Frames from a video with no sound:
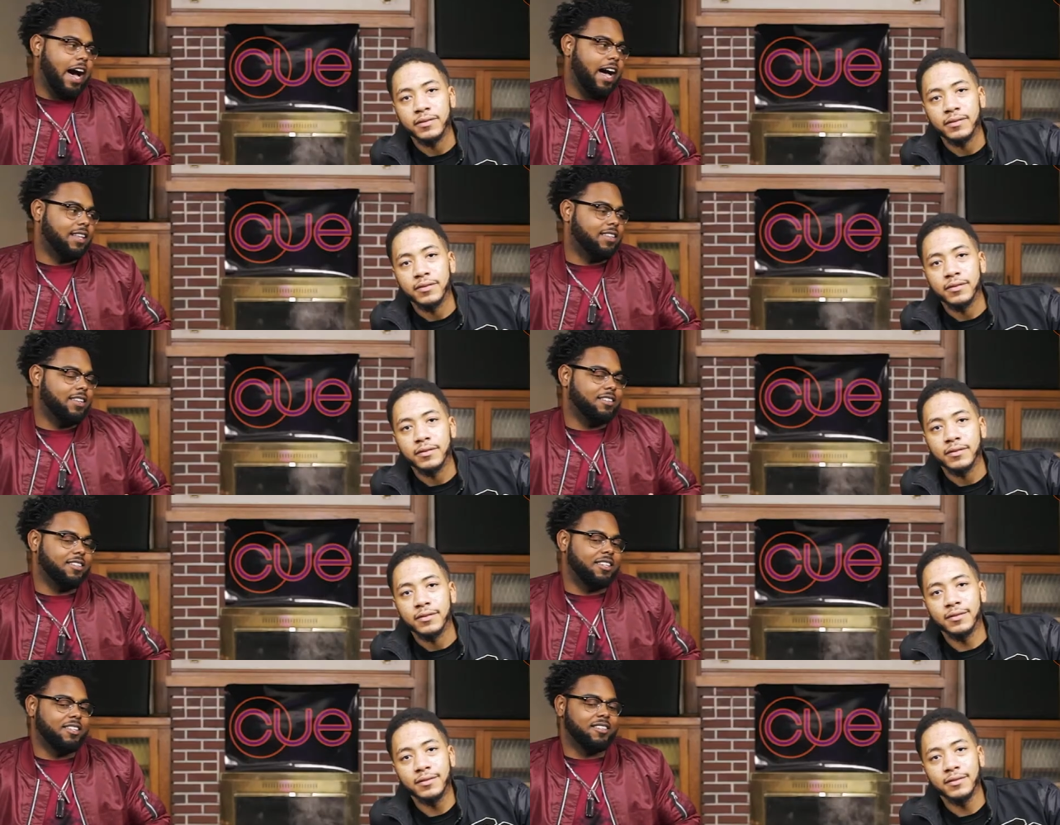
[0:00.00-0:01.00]
Speaker 1: I think
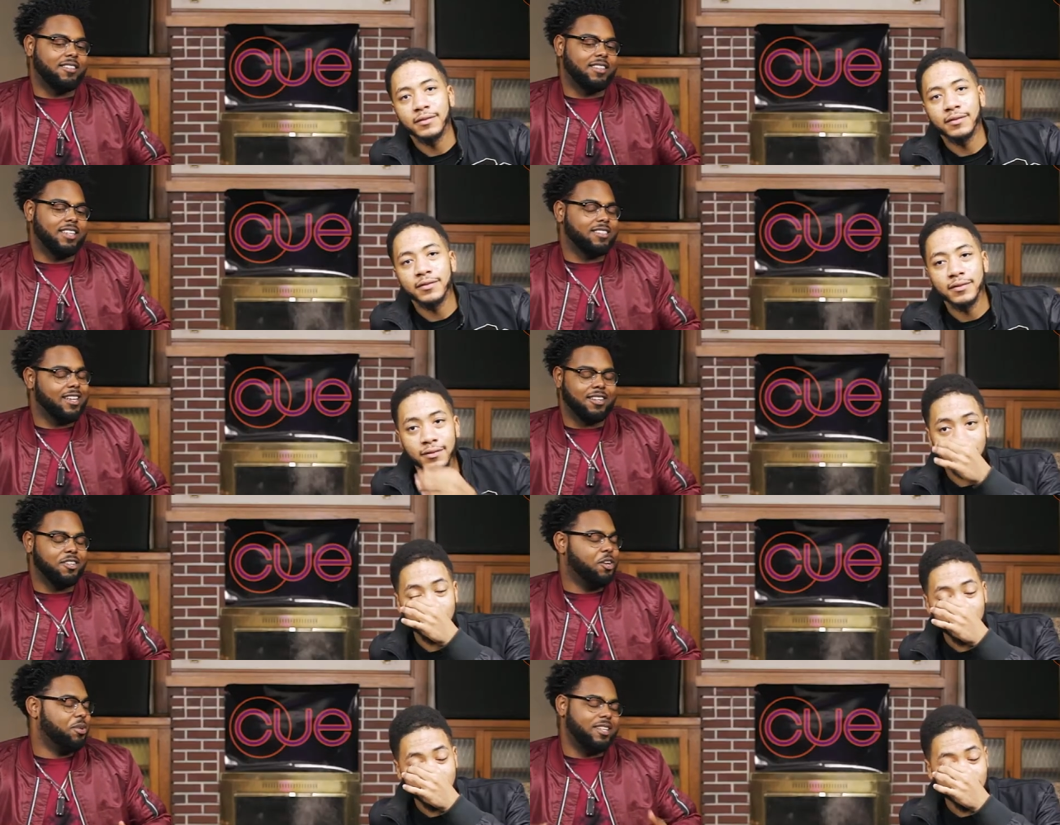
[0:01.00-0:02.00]
that that's not,
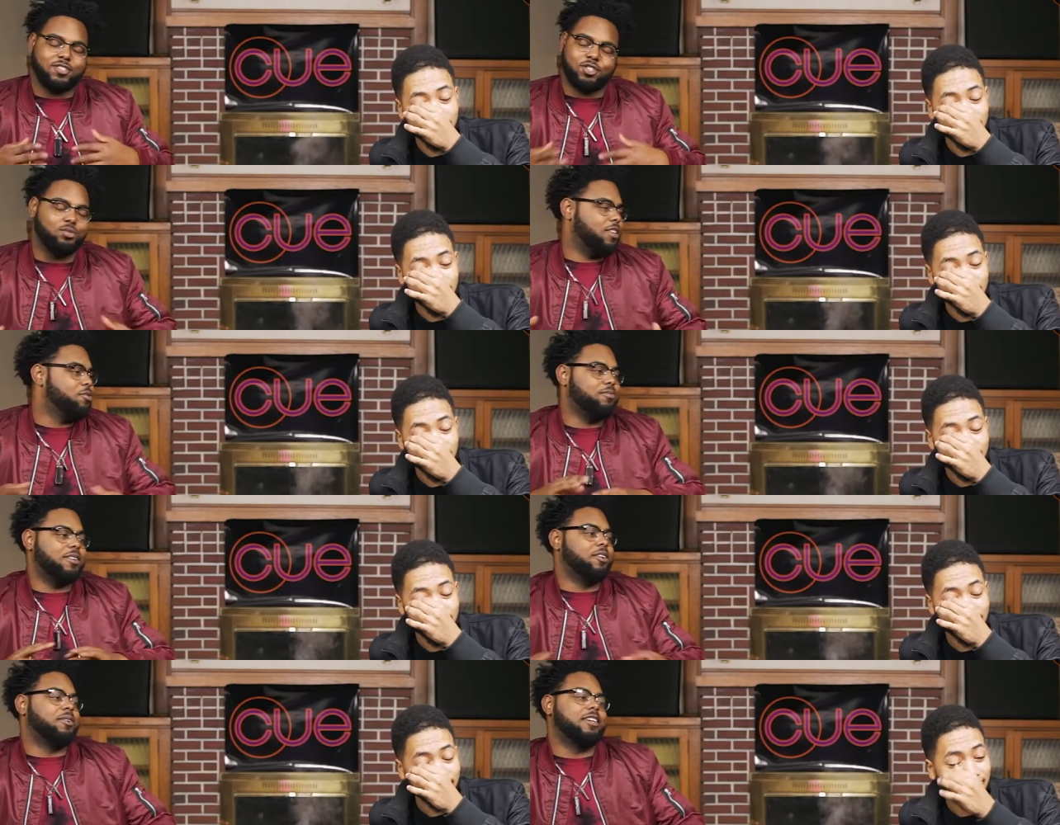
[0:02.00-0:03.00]
no, that's too,
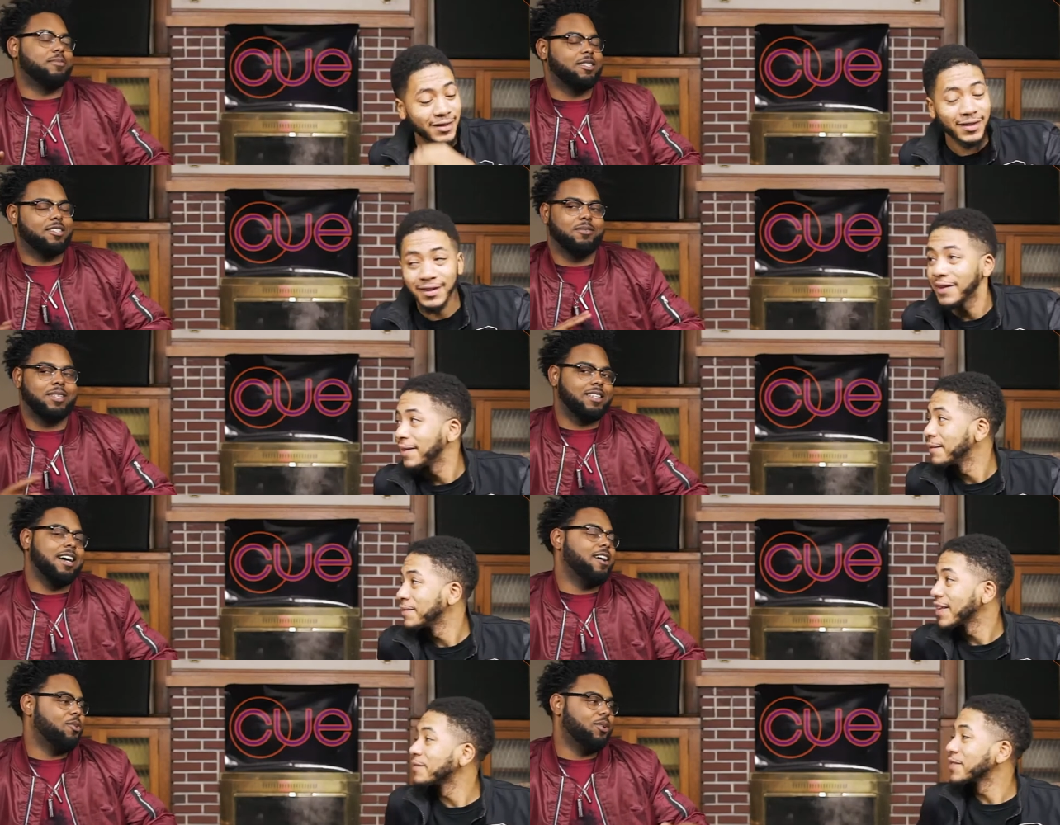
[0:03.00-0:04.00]
no, that's messed up. That's not
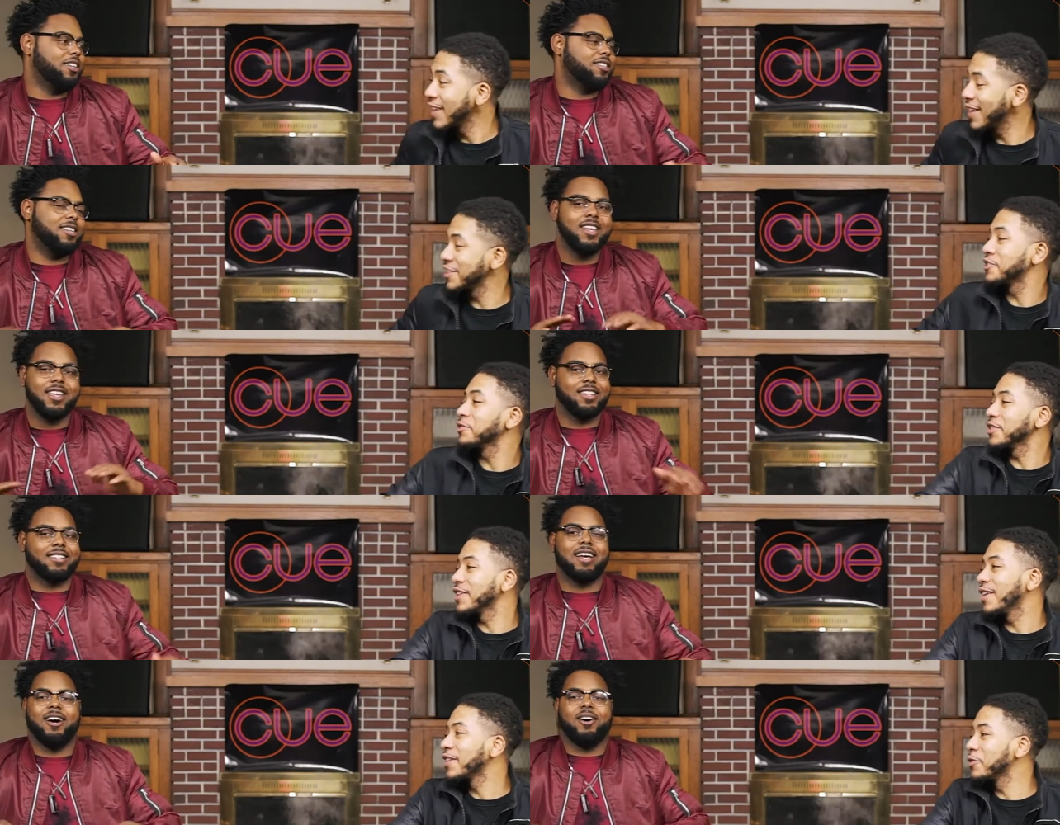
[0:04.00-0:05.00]
how it works. Yeah, you, that's not
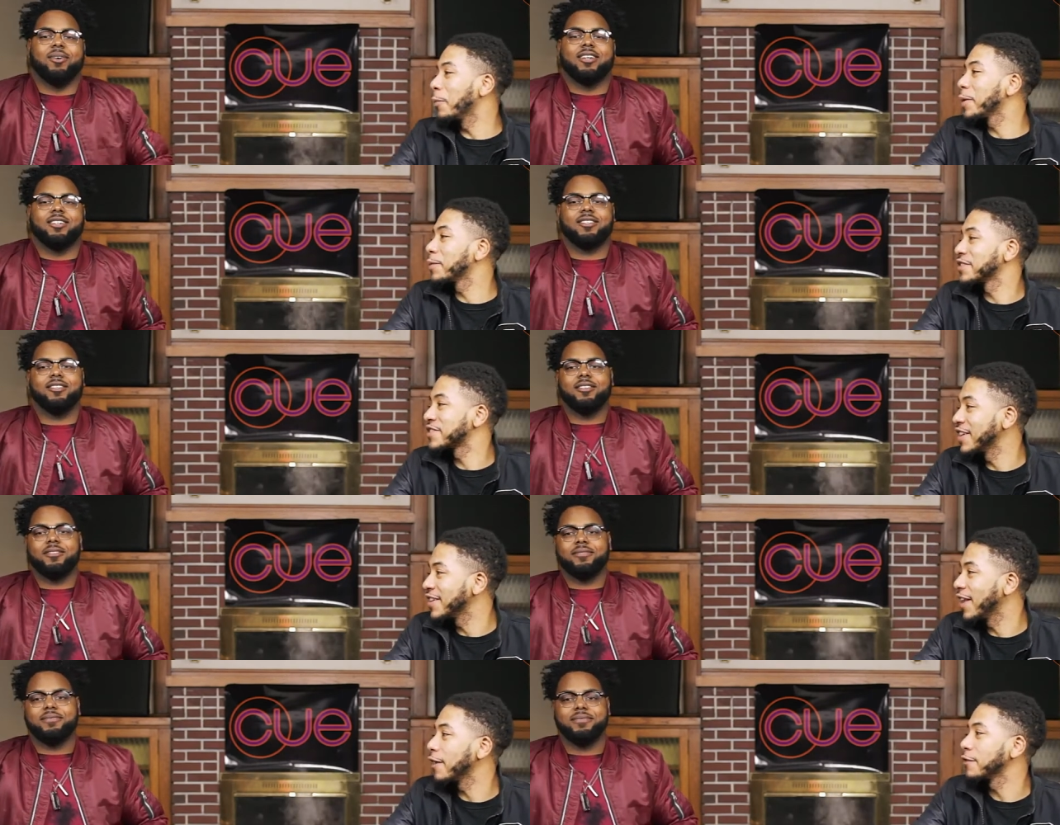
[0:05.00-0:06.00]
Speaker 2: how you it want works. People to send
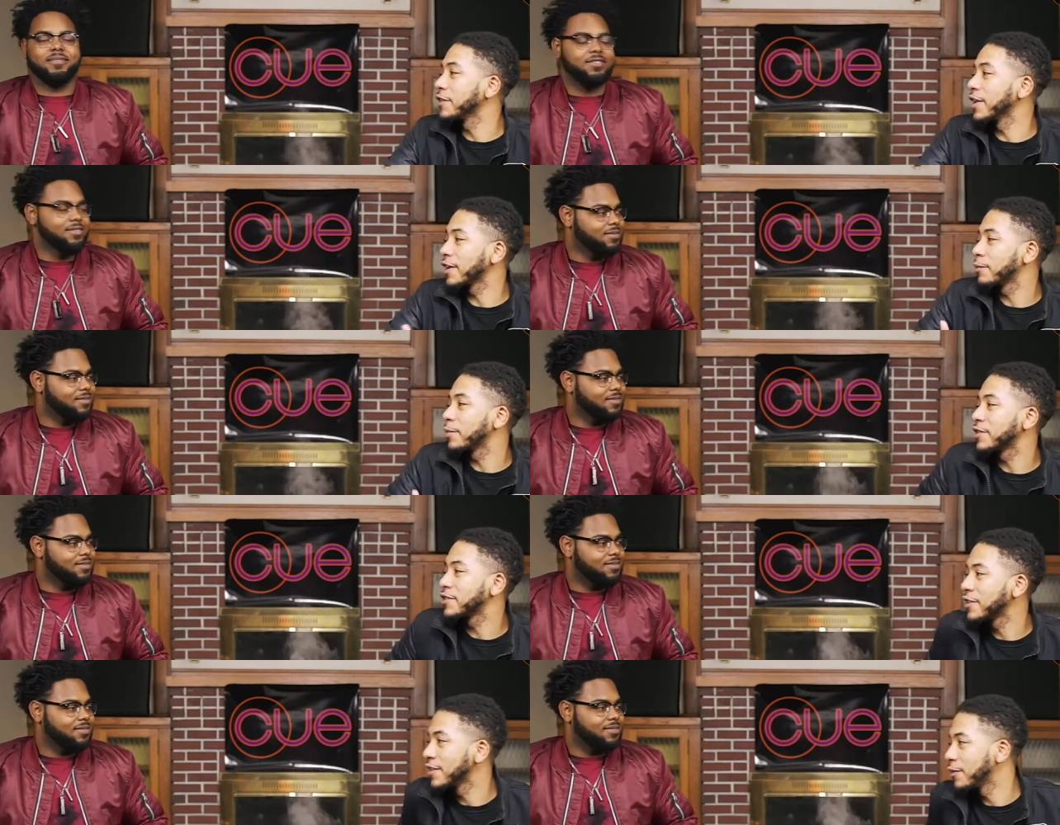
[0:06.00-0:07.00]
every naked picture
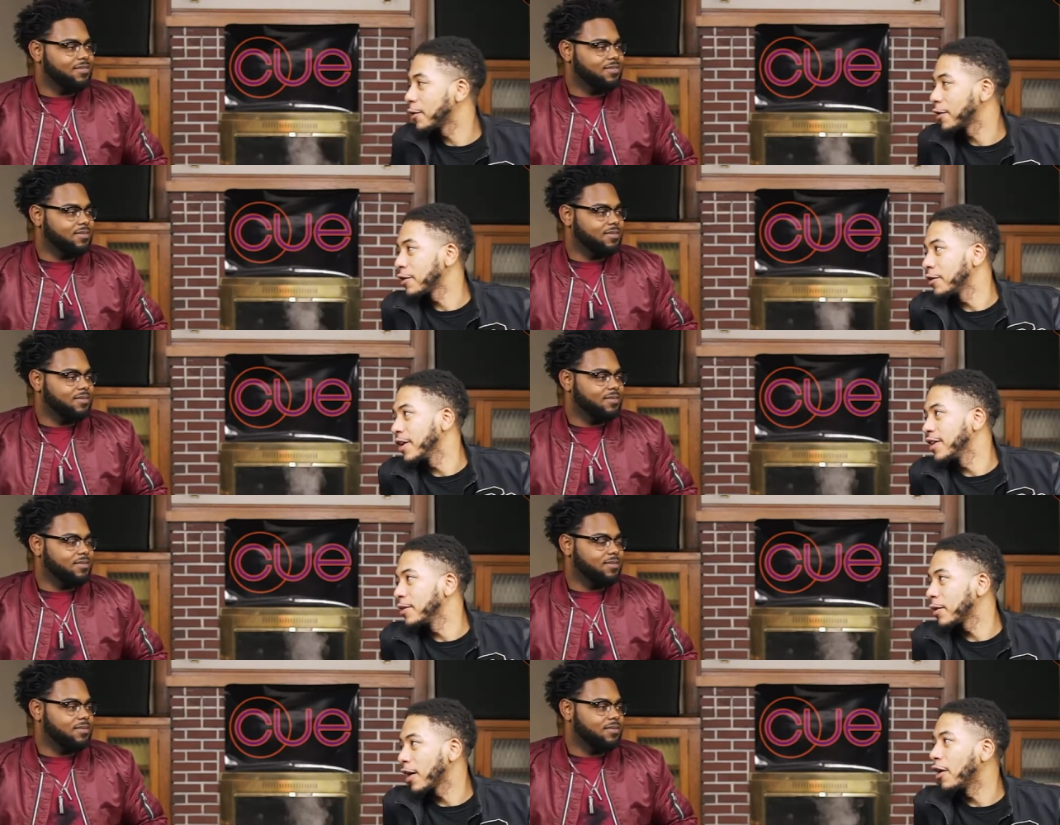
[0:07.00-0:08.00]
in the world and then we're
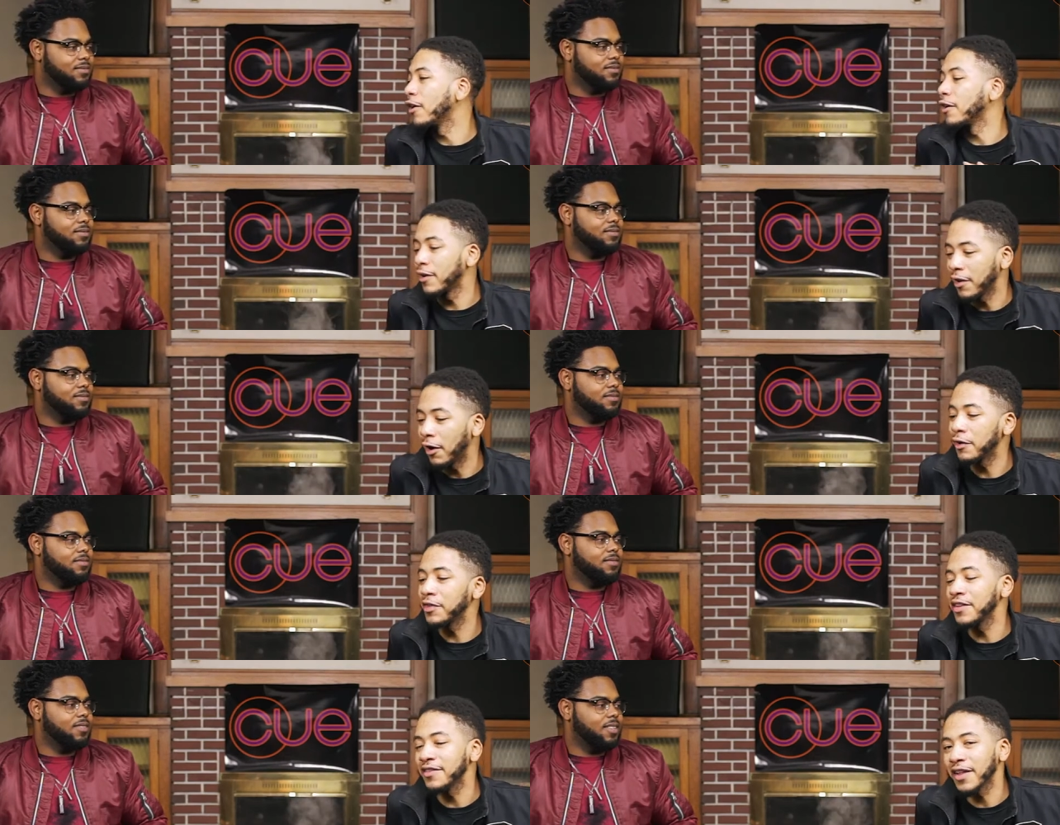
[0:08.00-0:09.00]
like, oh, all these
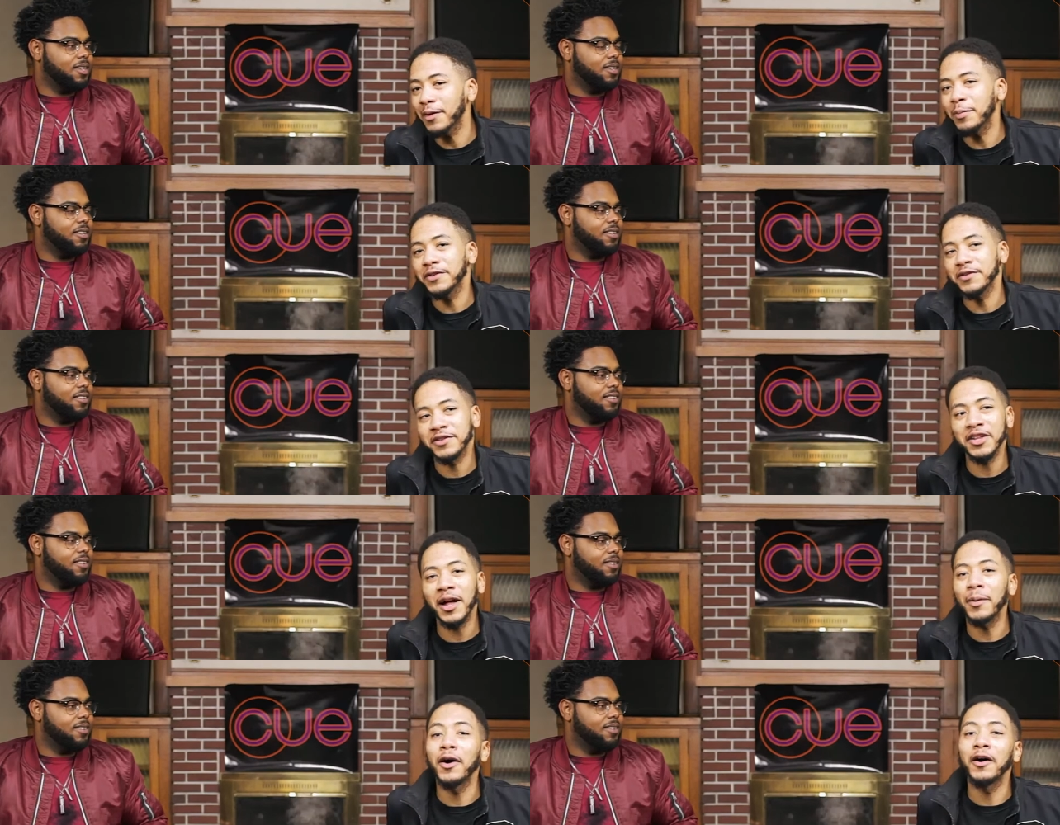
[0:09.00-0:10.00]
naked pictures, stop
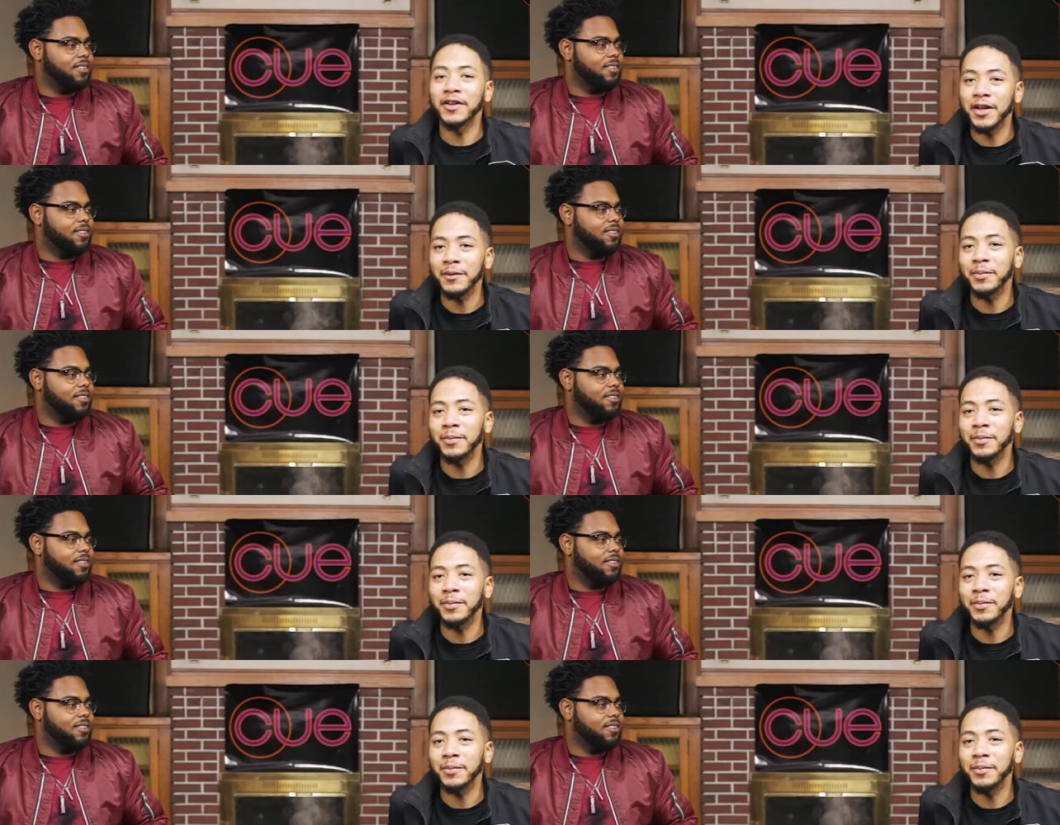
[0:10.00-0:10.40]
all naked